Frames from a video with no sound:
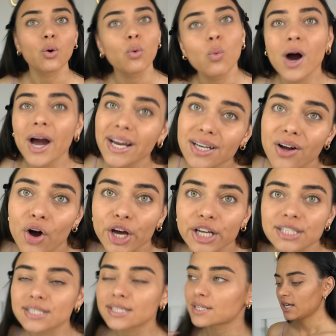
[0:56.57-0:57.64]
Why
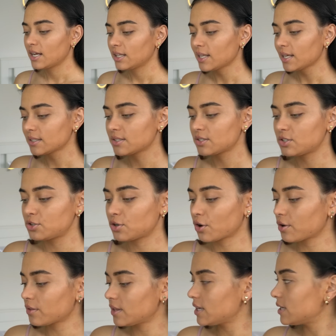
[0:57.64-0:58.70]
not? Let's
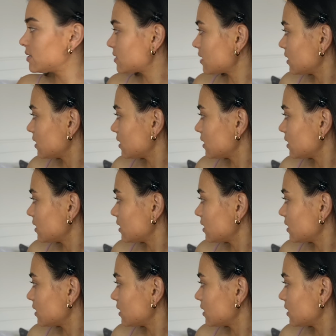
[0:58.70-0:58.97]
turn these